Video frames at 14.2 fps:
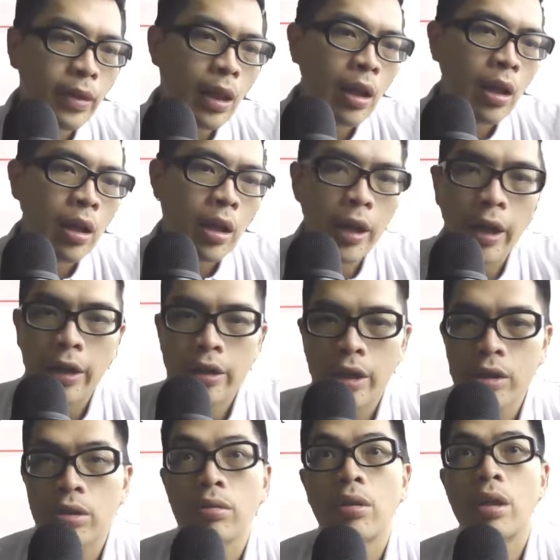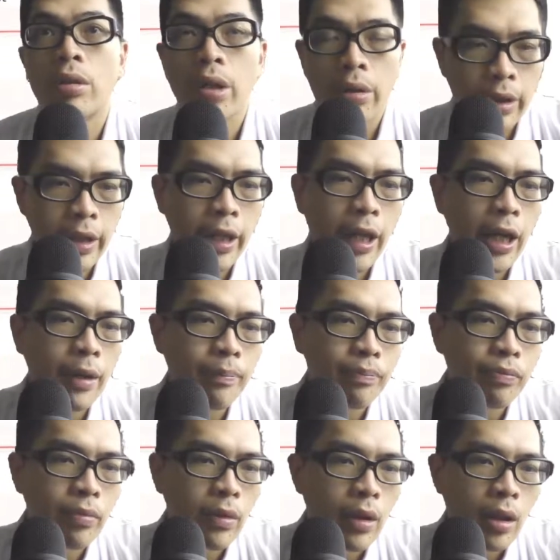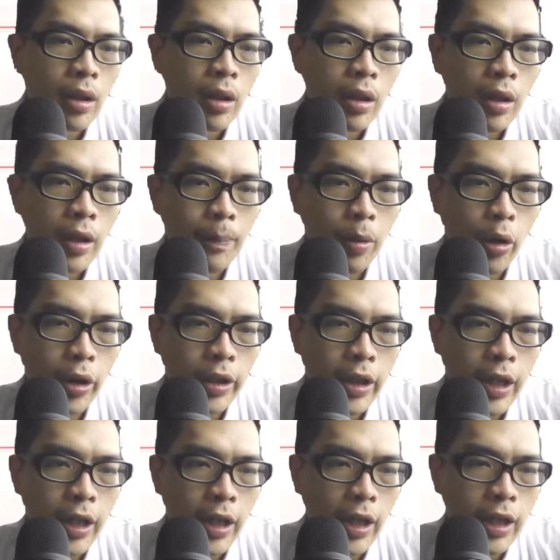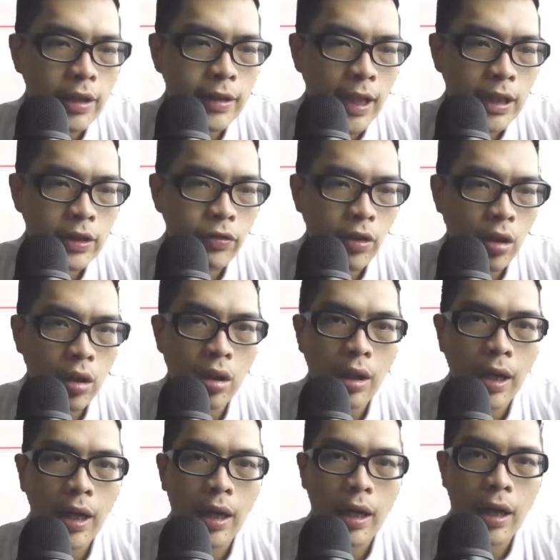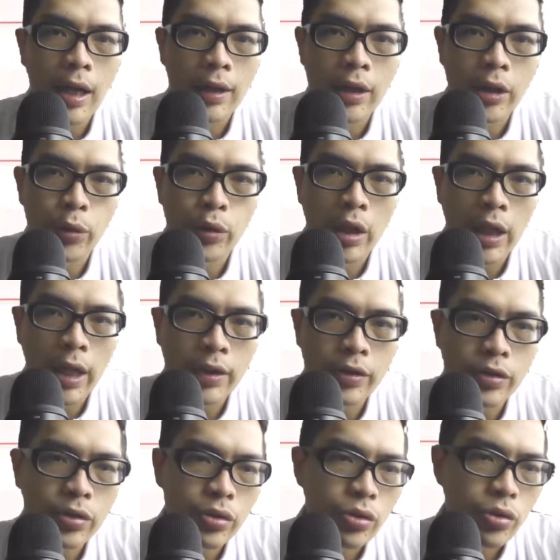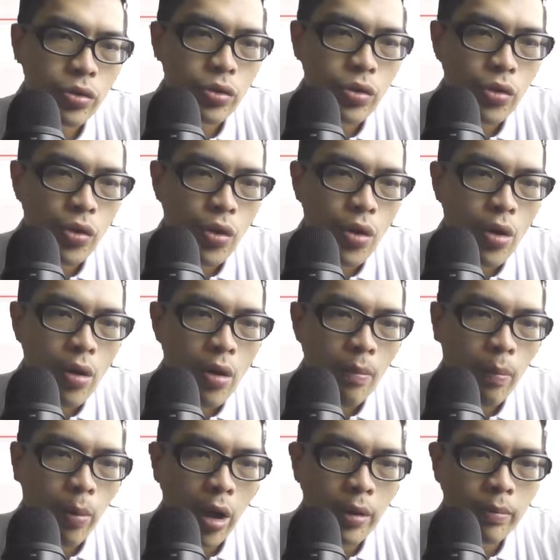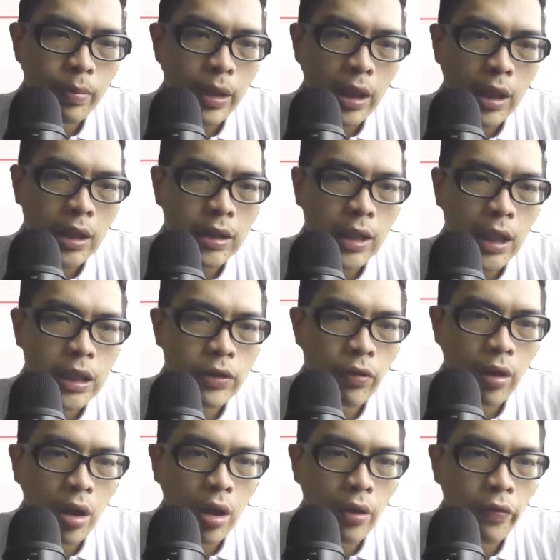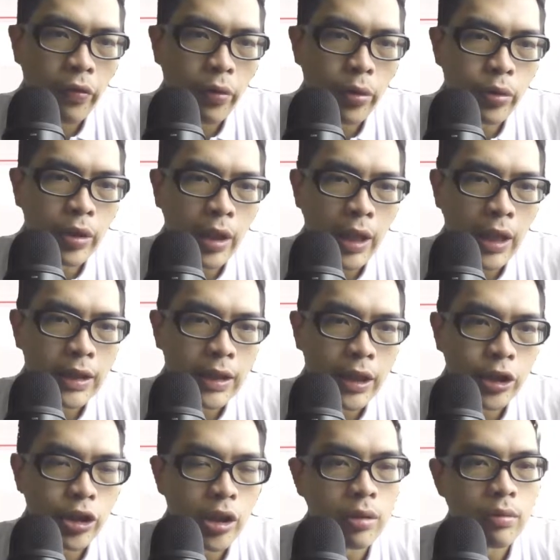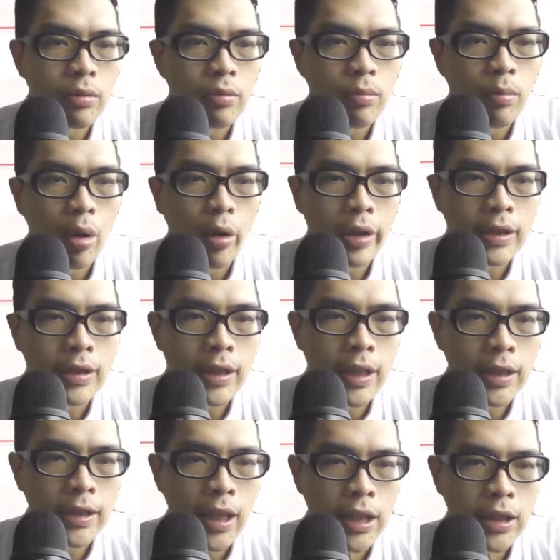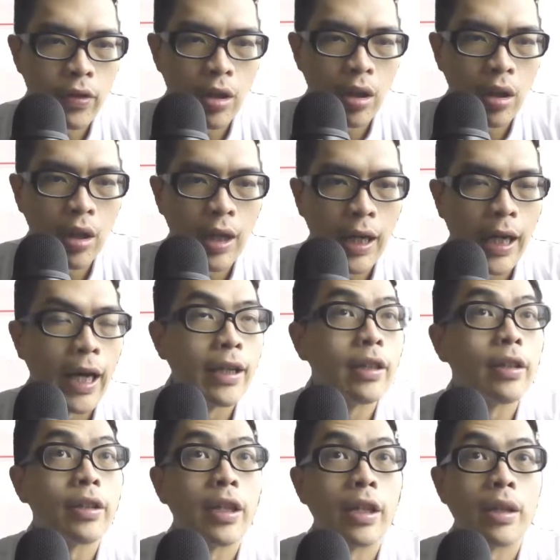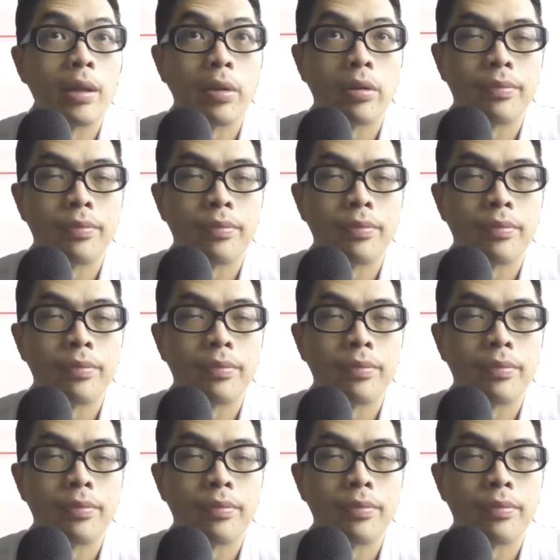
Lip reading: Okay, I just do a quick recap. Okay, point A stands for underutilized. Point B stands for full utilization. Point C stands for unattainable.